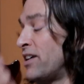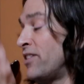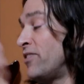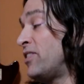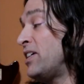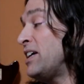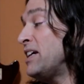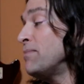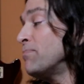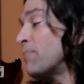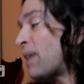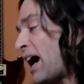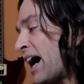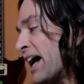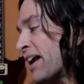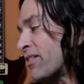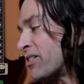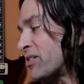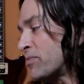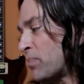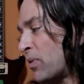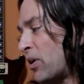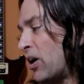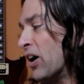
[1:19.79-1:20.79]
the
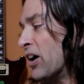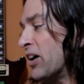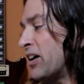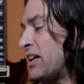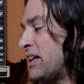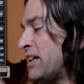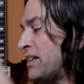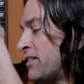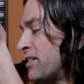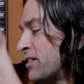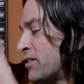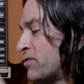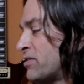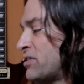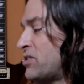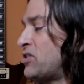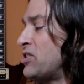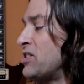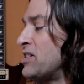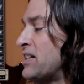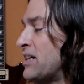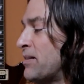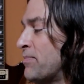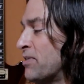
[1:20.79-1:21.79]
Moderate Party, the
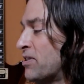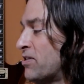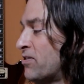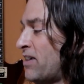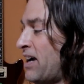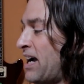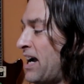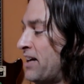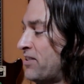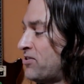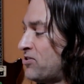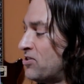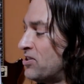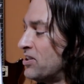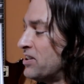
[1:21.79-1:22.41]
Christian Democrats,